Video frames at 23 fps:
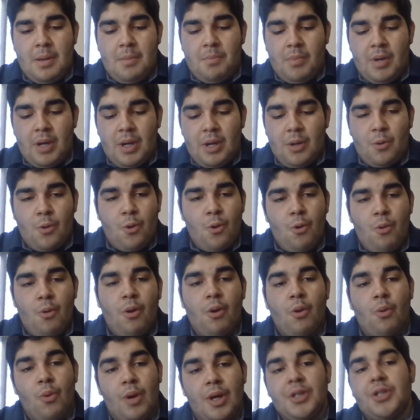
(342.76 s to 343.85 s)
But who
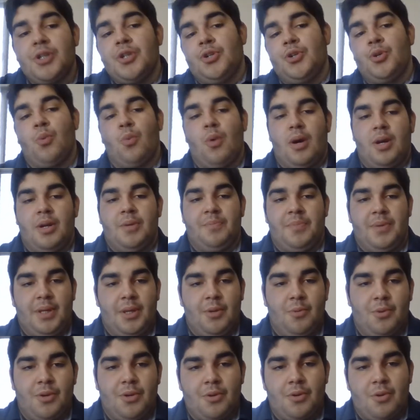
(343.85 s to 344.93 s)
or what do you want to be
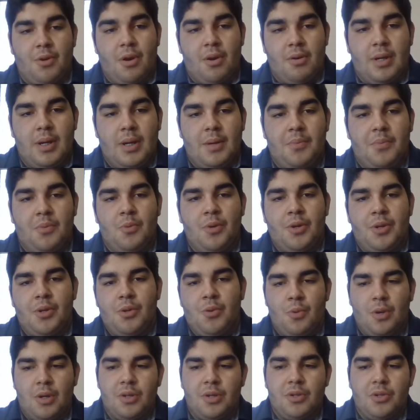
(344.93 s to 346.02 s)
when you grow up? What do you
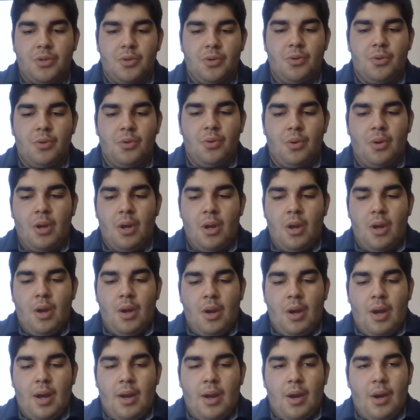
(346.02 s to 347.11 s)
want to do
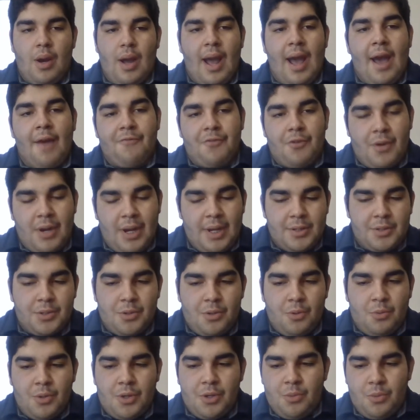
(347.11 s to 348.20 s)
after high
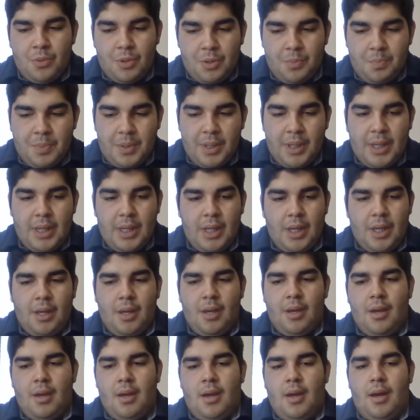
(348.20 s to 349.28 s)
school? What do you want to be
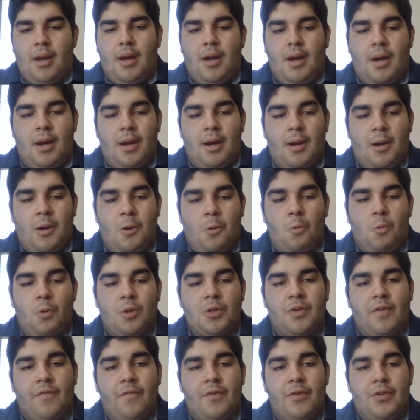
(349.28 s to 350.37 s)

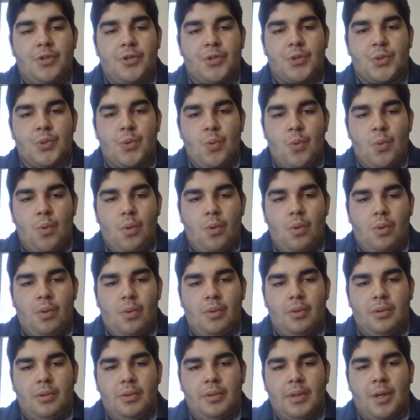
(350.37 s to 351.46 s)
once you finish school?
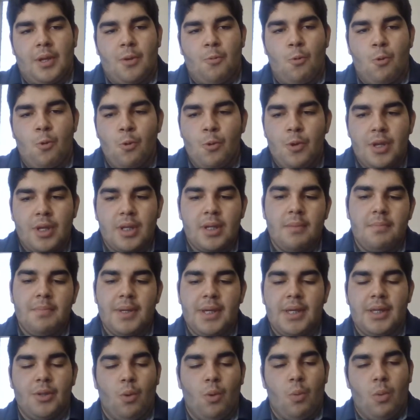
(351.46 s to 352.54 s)
Like, who are you going to
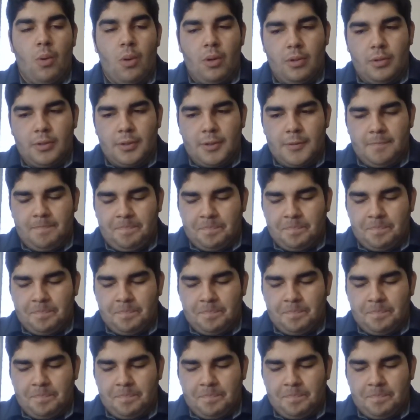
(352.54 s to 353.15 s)
be in the world?